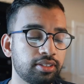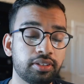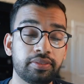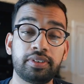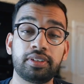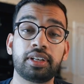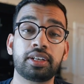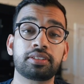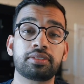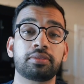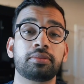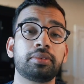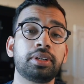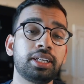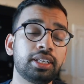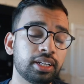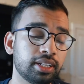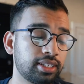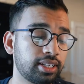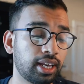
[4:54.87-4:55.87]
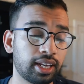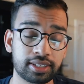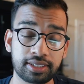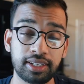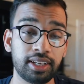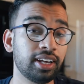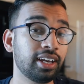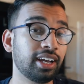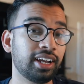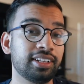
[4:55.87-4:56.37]
So if you like to read a
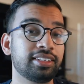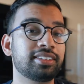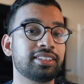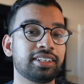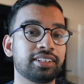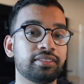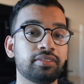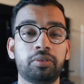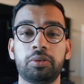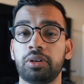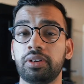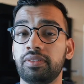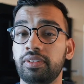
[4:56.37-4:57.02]
text, it's there for it.